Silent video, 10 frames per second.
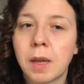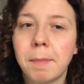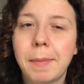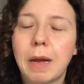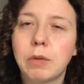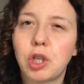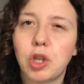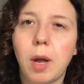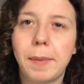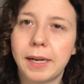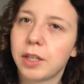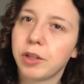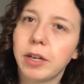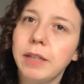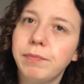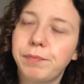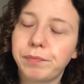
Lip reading: maybe I will shot a picture in